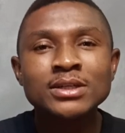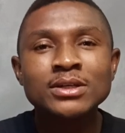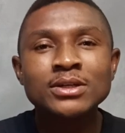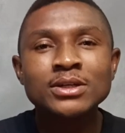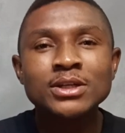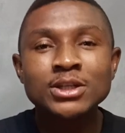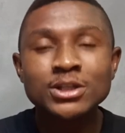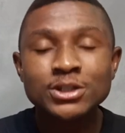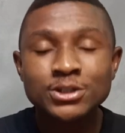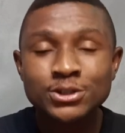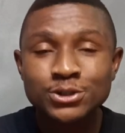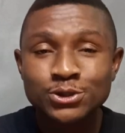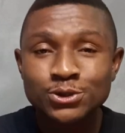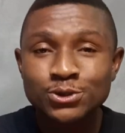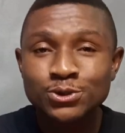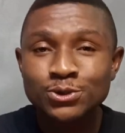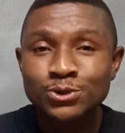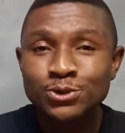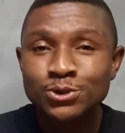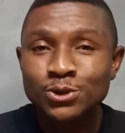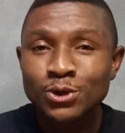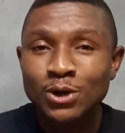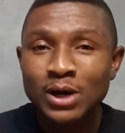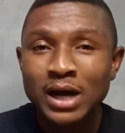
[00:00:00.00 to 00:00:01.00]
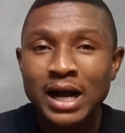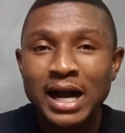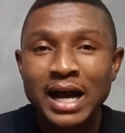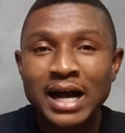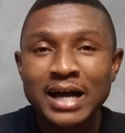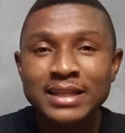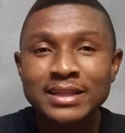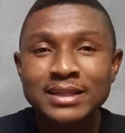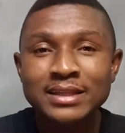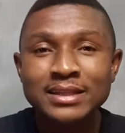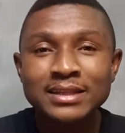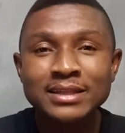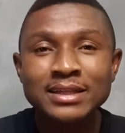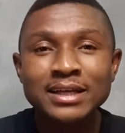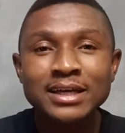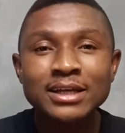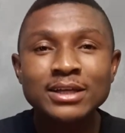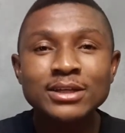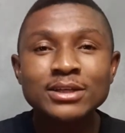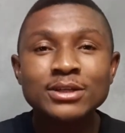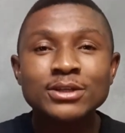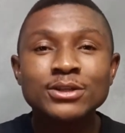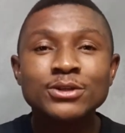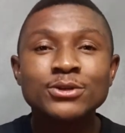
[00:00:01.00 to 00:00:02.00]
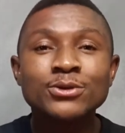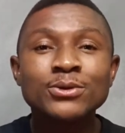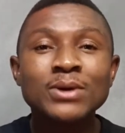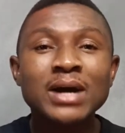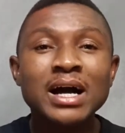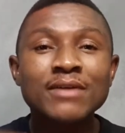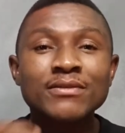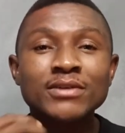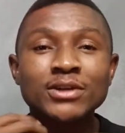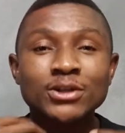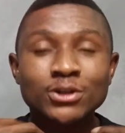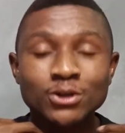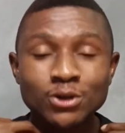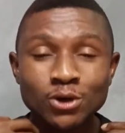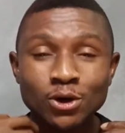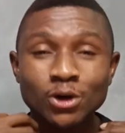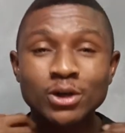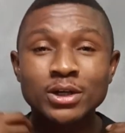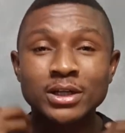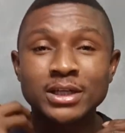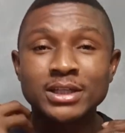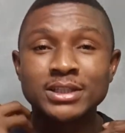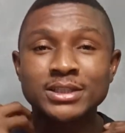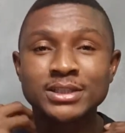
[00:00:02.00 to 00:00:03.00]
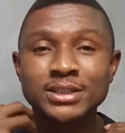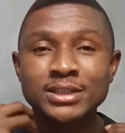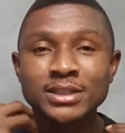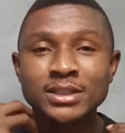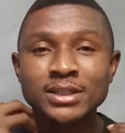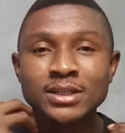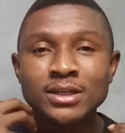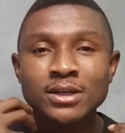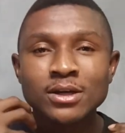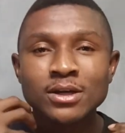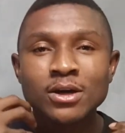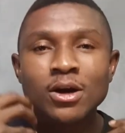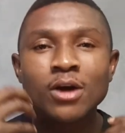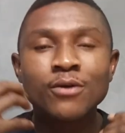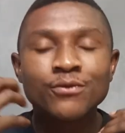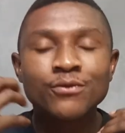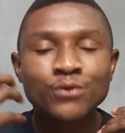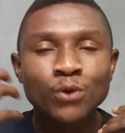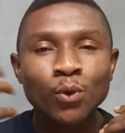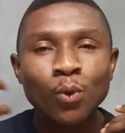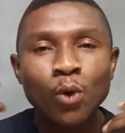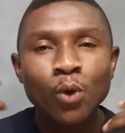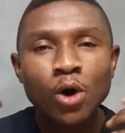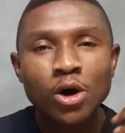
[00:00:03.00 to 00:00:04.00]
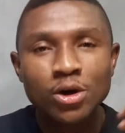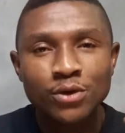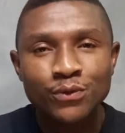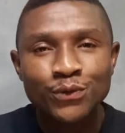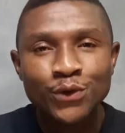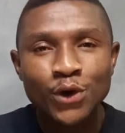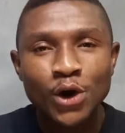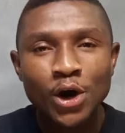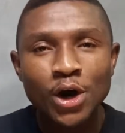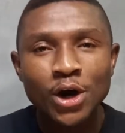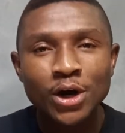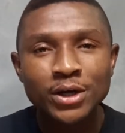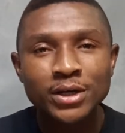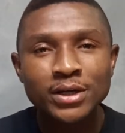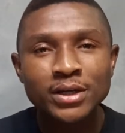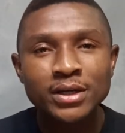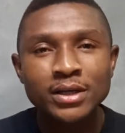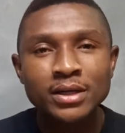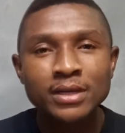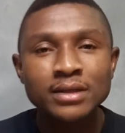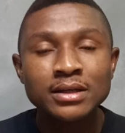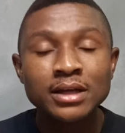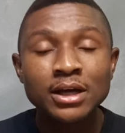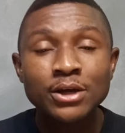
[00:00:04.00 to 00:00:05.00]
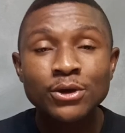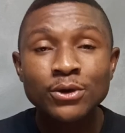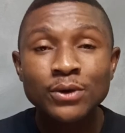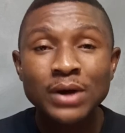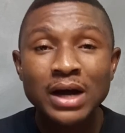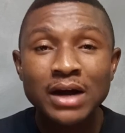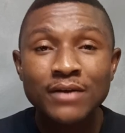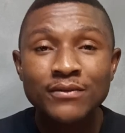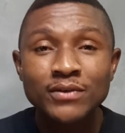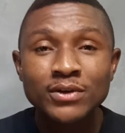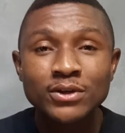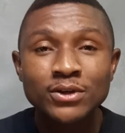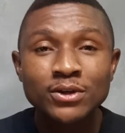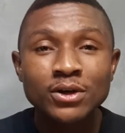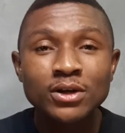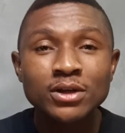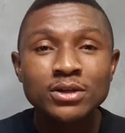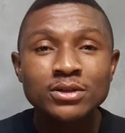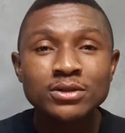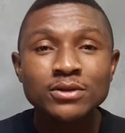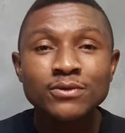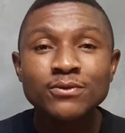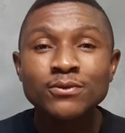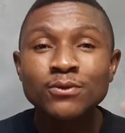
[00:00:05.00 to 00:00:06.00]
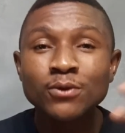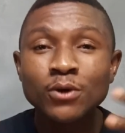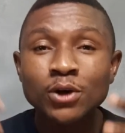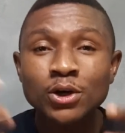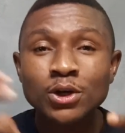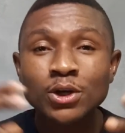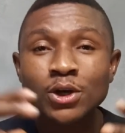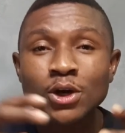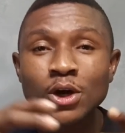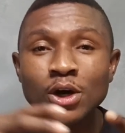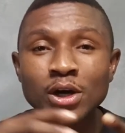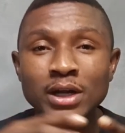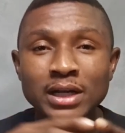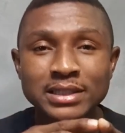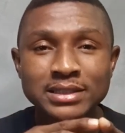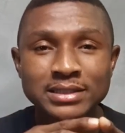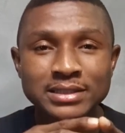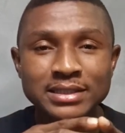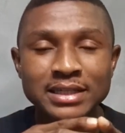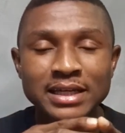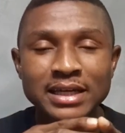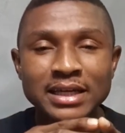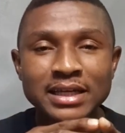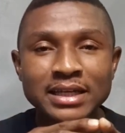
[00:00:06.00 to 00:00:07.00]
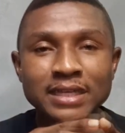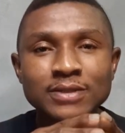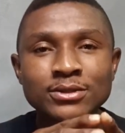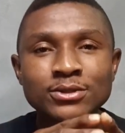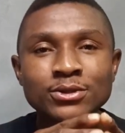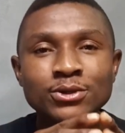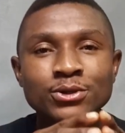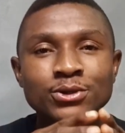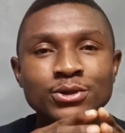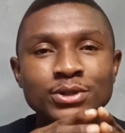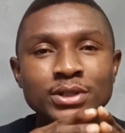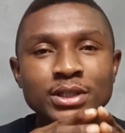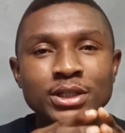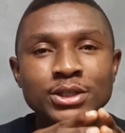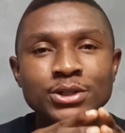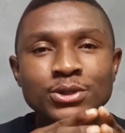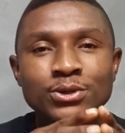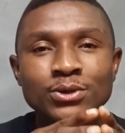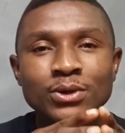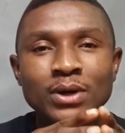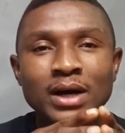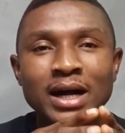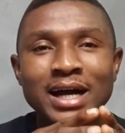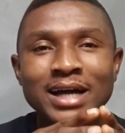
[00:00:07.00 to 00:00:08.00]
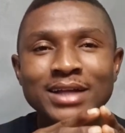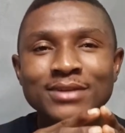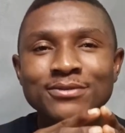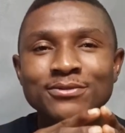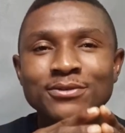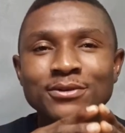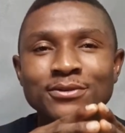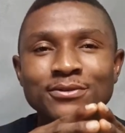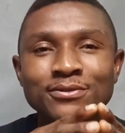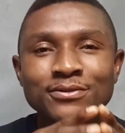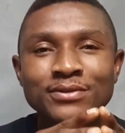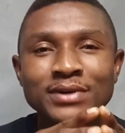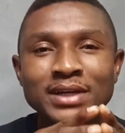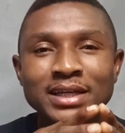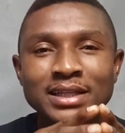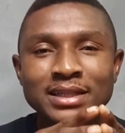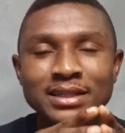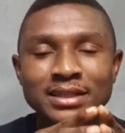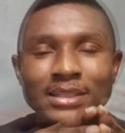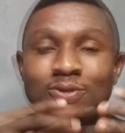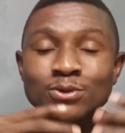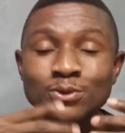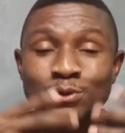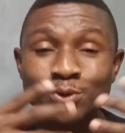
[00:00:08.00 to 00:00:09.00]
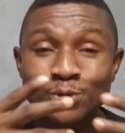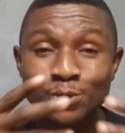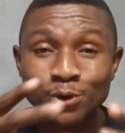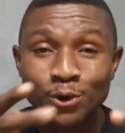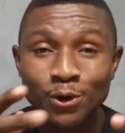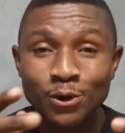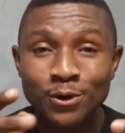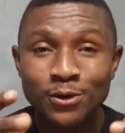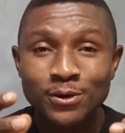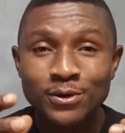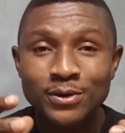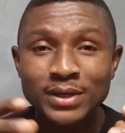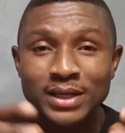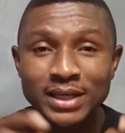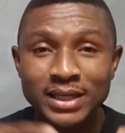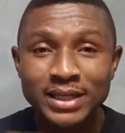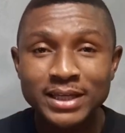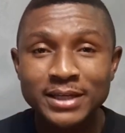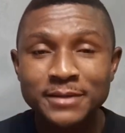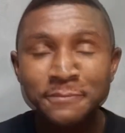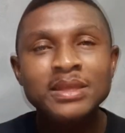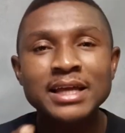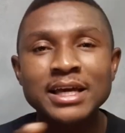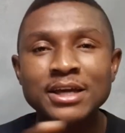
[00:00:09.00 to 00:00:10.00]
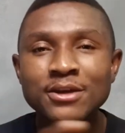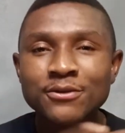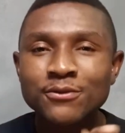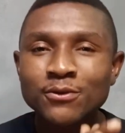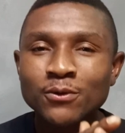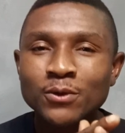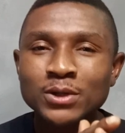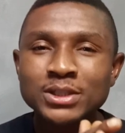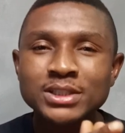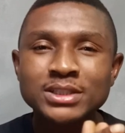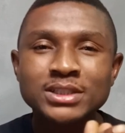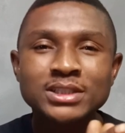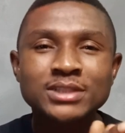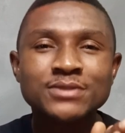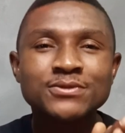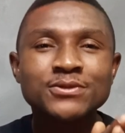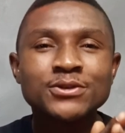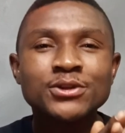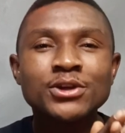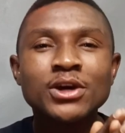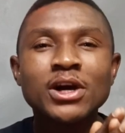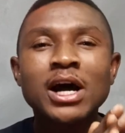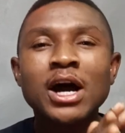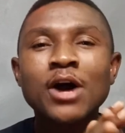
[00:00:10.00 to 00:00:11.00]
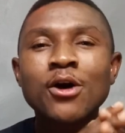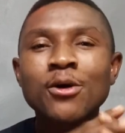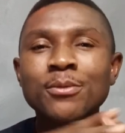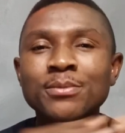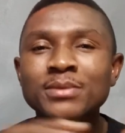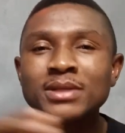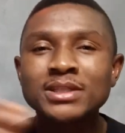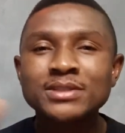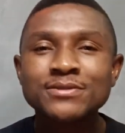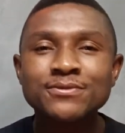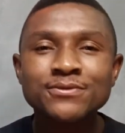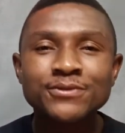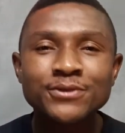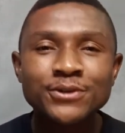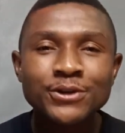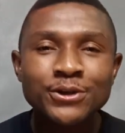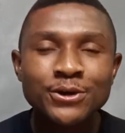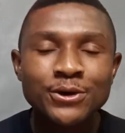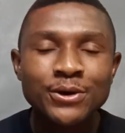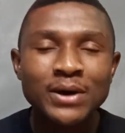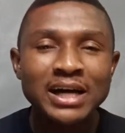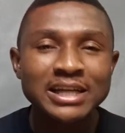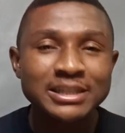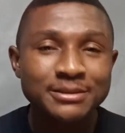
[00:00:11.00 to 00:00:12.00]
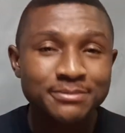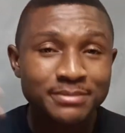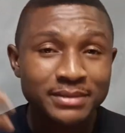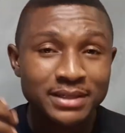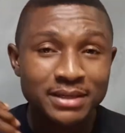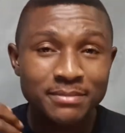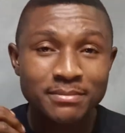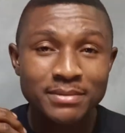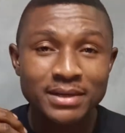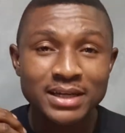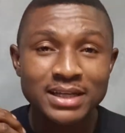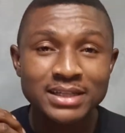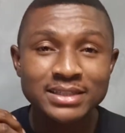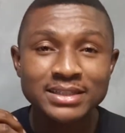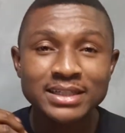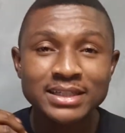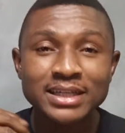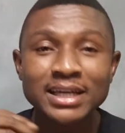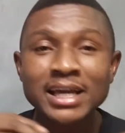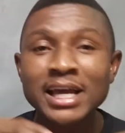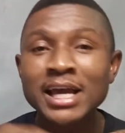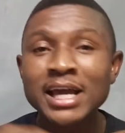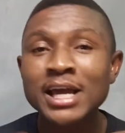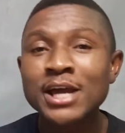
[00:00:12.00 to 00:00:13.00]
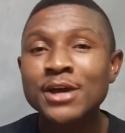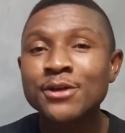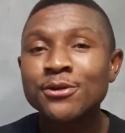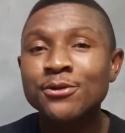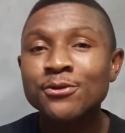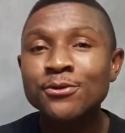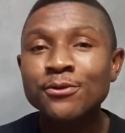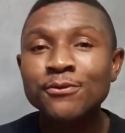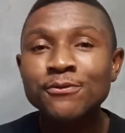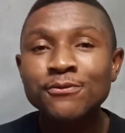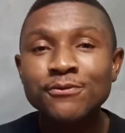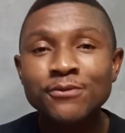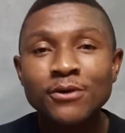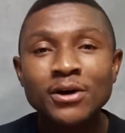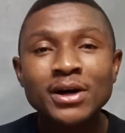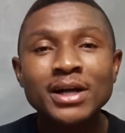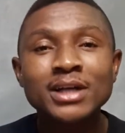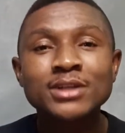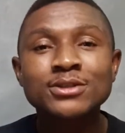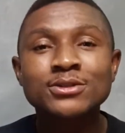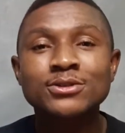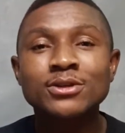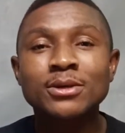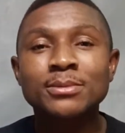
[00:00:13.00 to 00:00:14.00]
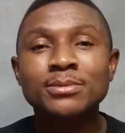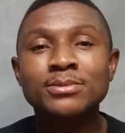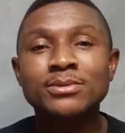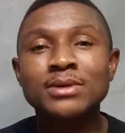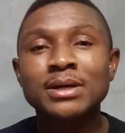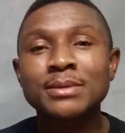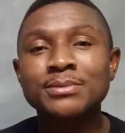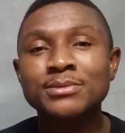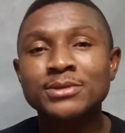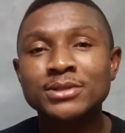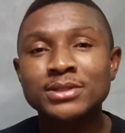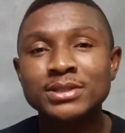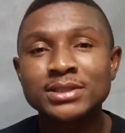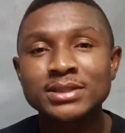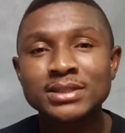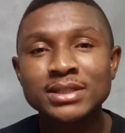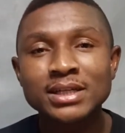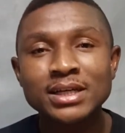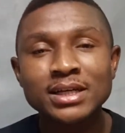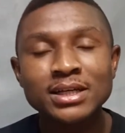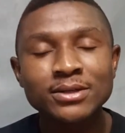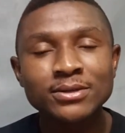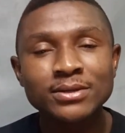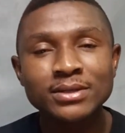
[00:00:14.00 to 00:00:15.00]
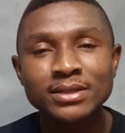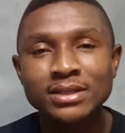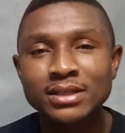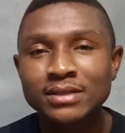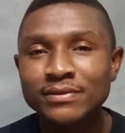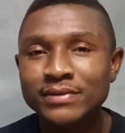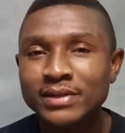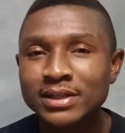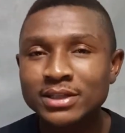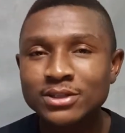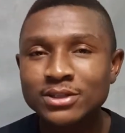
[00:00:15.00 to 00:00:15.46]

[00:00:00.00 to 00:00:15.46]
it is through your heart that you have a knowledge of the word of God, that you have a knowledge of what God has said. So you need your heart for faith to grow in. Thank you for watching this video. I hope this video has been a blessing. Don't forget to subscribe to this channel and give